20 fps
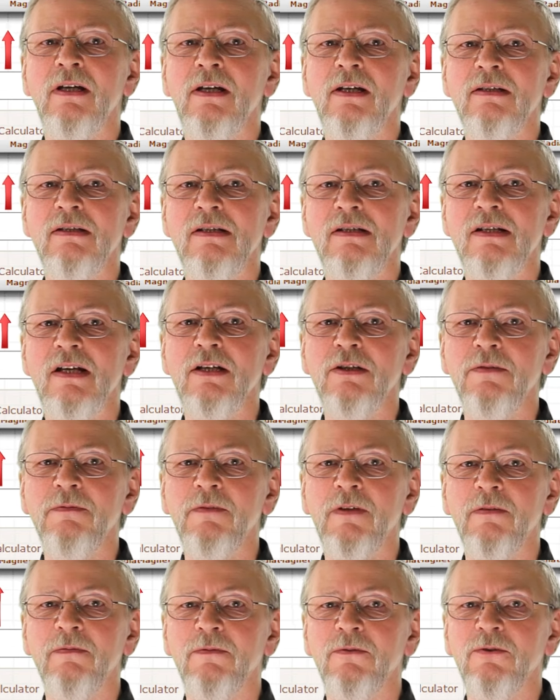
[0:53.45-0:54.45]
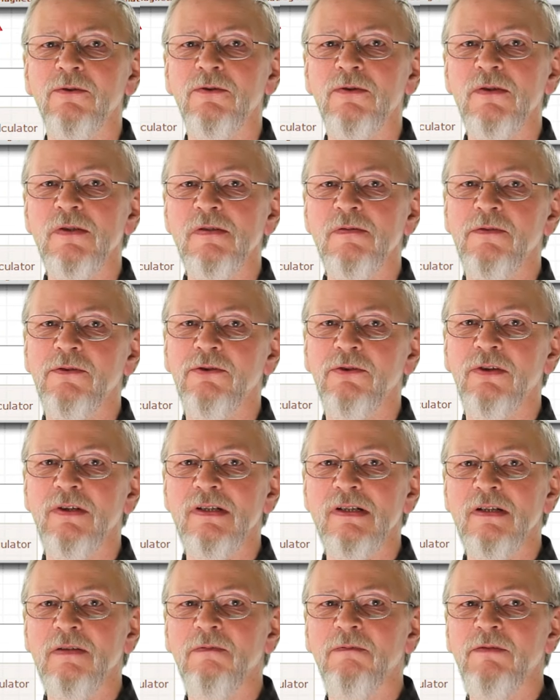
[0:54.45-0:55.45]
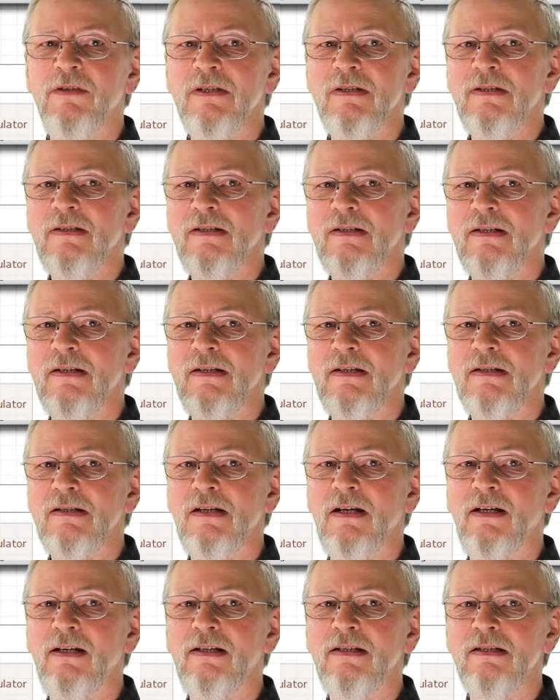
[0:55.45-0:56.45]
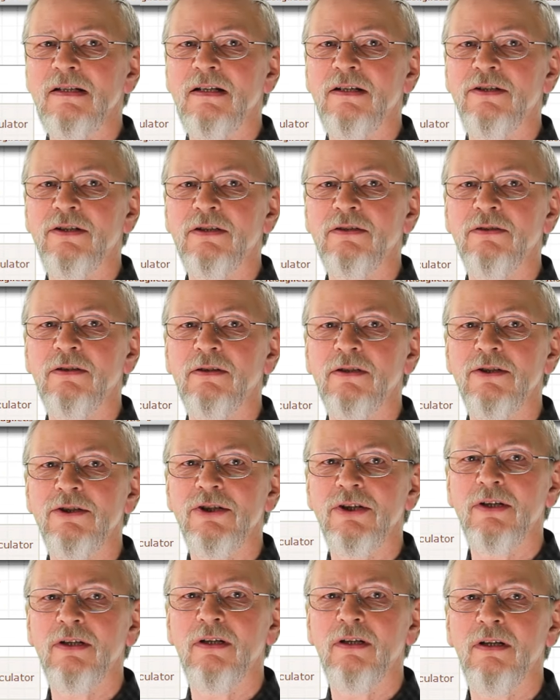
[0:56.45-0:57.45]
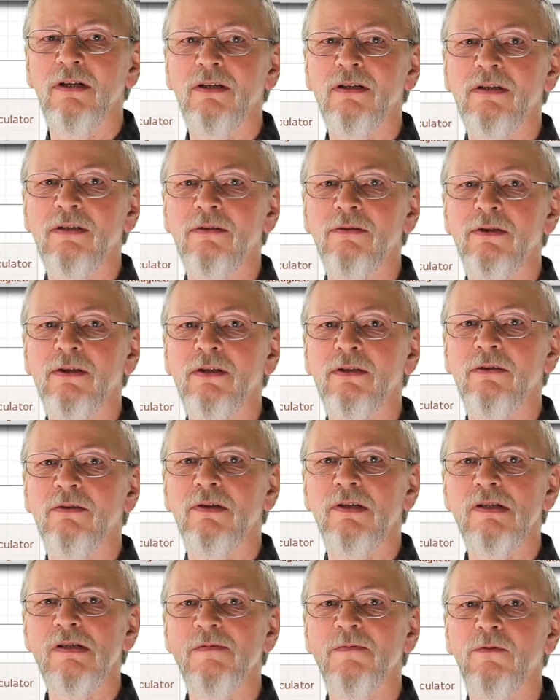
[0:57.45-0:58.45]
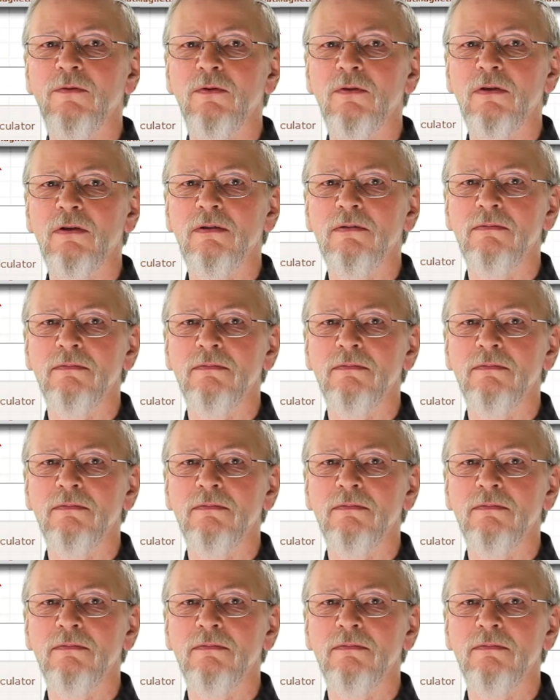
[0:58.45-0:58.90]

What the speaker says: is a set of converters for units in physics, science, and technology, including units for